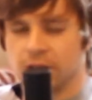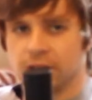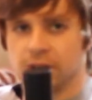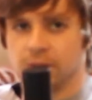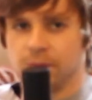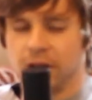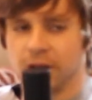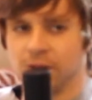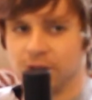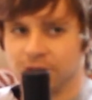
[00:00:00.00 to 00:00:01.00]
I had to
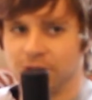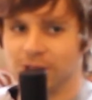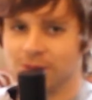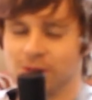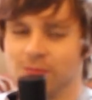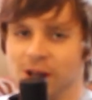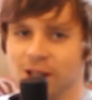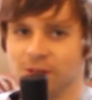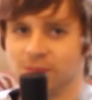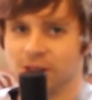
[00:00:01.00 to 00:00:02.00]
buy one off Facebook
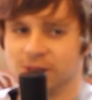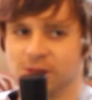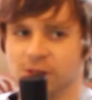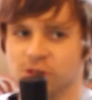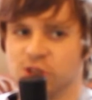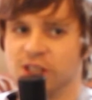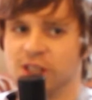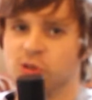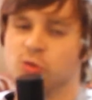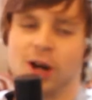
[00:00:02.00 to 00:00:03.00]
Marketplace because
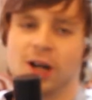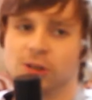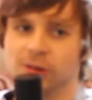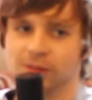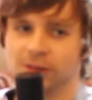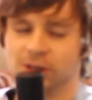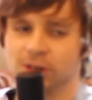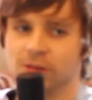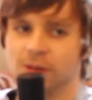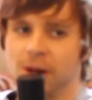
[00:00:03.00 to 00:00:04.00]
the Rhino one, which I
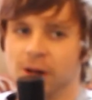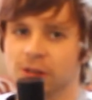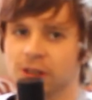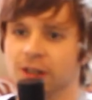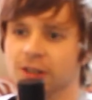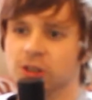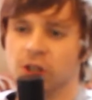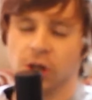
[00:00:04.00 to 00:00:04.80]
call the power cage,